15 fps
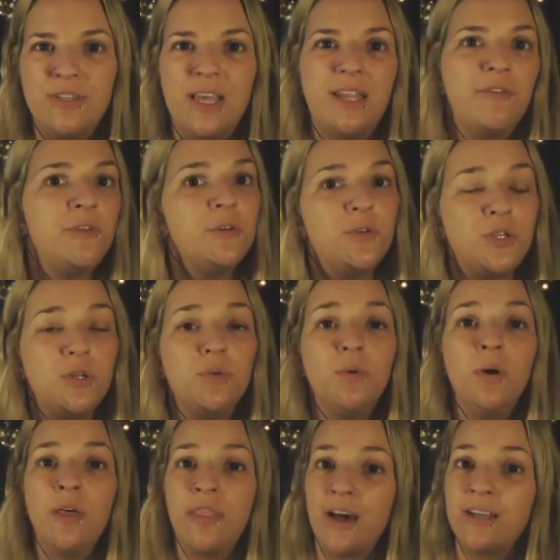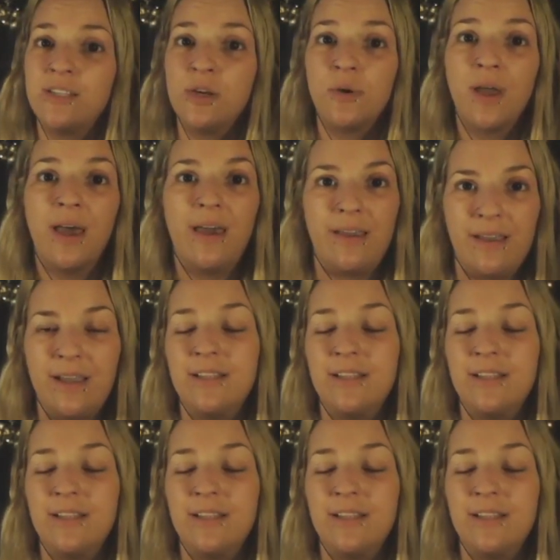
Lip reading: and if you do, that's okay.